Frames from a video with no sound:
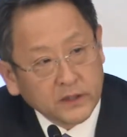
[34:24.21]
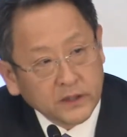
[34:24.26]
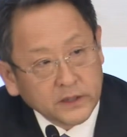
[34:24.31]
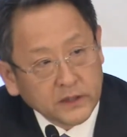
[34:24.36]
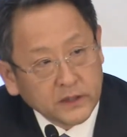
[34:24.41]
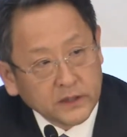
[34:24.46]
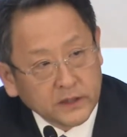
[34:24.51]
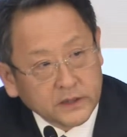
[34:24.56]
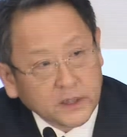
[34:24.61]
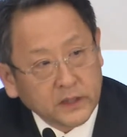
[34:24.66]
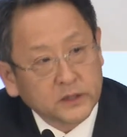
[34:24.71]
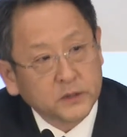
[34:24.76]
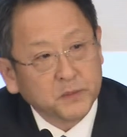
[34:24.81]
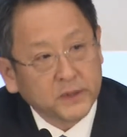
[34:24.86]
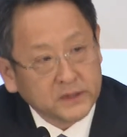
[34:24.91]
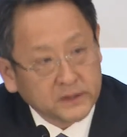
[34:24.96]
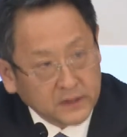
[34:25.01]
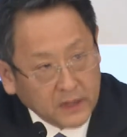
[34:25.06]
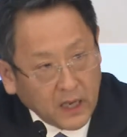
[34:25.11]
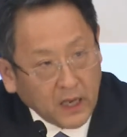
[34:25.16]
Uh,
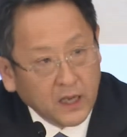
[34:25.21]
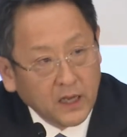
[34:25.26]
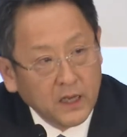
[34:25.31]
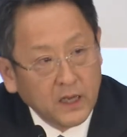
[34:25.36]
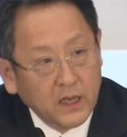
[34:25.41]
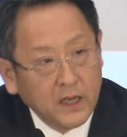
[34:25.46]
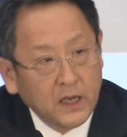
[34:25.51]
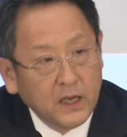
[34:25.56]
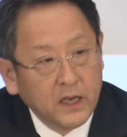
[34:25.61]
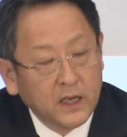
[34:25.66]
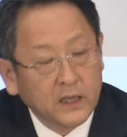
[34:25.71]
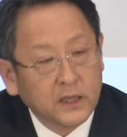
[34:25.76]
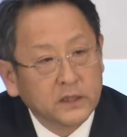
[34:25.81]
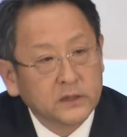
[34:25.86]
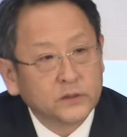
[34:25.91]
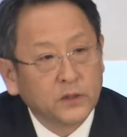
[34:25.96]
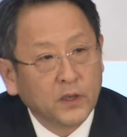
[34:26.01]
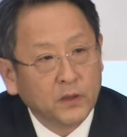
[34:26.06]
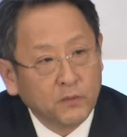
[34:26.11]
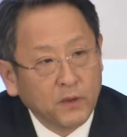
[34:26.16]
freezing
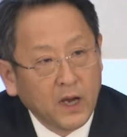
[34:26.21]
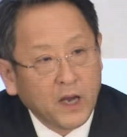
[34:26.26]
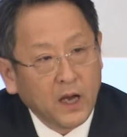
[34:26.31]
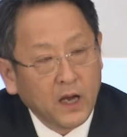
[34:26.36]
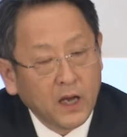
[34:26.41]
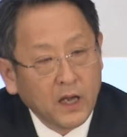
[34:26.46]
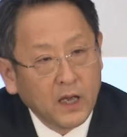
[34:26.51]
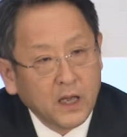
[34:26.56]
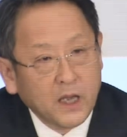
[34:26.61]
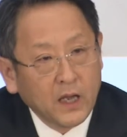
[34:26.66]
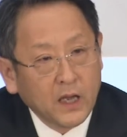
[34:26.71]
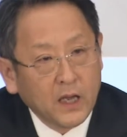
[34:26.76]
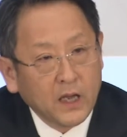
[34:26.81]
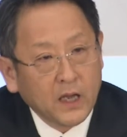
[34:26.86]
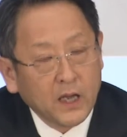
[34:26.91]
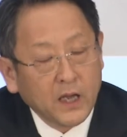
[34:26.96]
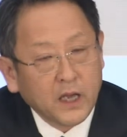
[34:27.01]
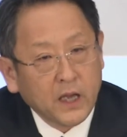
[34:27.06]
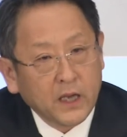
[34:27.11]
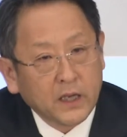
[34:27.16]
new building of a
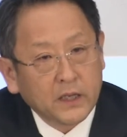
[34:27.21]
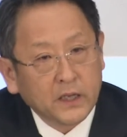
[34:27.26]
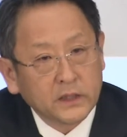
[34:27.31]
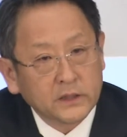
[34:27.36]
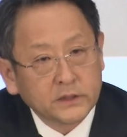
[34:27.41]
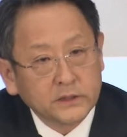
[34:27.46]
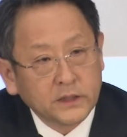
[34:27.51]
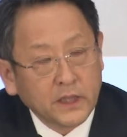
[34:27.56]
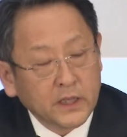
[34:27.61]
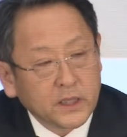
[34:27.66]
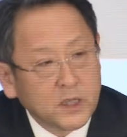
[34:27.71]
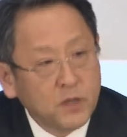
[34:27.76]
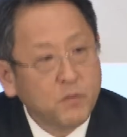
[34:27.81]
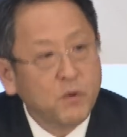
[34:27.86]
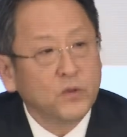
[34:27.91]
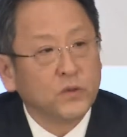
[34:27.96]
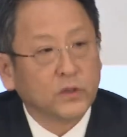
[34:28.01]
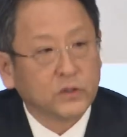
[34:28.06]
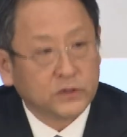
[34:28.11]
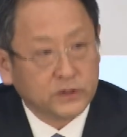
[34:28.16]
plant for three
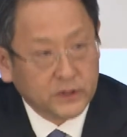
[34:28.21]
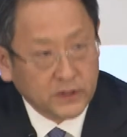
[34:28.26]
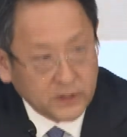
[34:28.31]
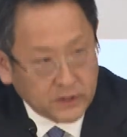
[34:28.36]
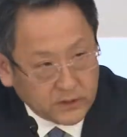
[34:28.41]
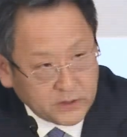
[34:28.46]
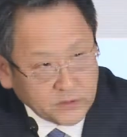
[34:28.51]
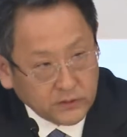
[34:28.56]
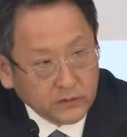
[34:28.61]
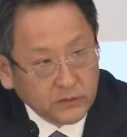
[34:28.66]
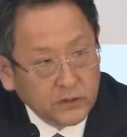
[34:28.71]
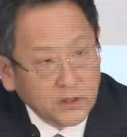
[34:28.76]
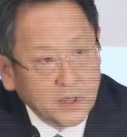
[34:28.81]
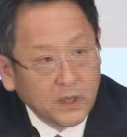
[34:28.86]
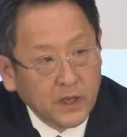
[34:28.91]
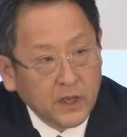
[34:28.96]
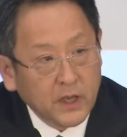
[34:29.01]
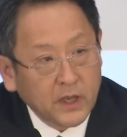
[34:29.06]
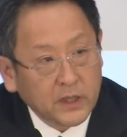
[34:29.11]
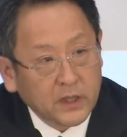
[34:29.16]
years seems
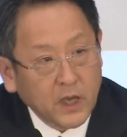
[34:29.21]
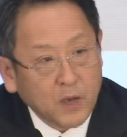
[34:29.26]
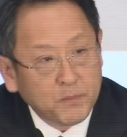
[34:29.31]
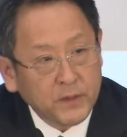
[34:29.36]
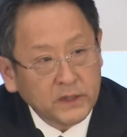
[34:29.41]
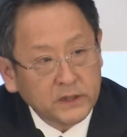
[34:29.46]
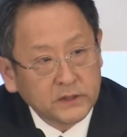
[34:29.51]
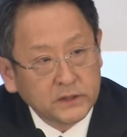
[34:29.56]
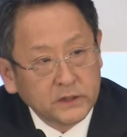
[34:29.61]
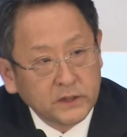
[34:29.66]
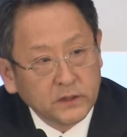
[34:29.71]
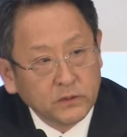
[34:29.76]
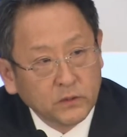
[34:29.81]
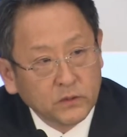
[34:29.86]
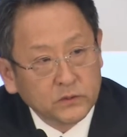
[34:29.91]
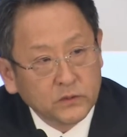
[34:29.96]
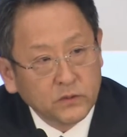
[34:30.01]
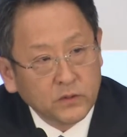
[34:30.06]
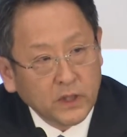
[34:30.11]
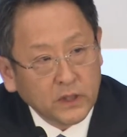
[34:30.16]
to be the
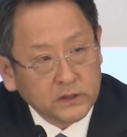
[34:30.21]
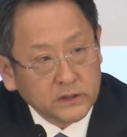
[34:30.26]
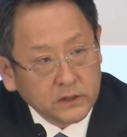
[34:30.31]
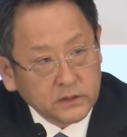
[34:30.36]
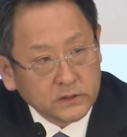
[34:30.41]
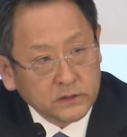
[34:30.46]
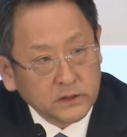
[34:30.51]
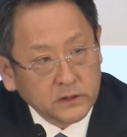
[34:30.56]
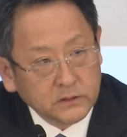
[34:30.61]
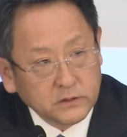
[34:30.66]
statement that